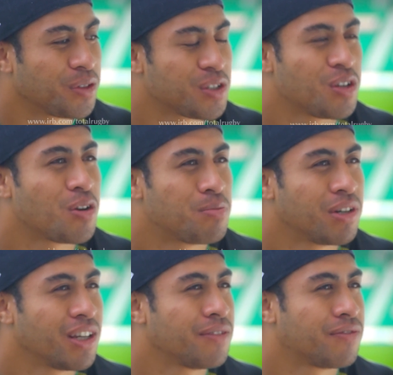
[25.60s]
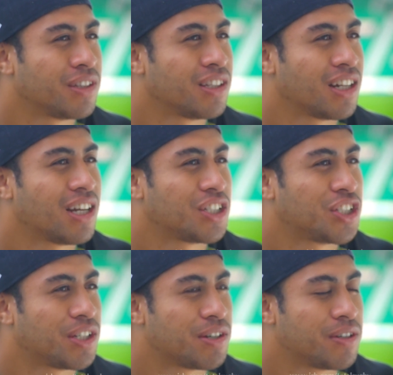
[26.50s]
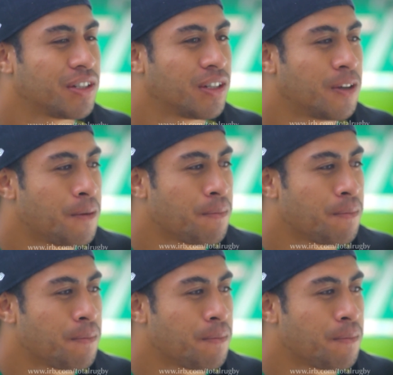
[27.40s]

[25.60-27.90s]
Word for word: There was a lot of belief in there last year, and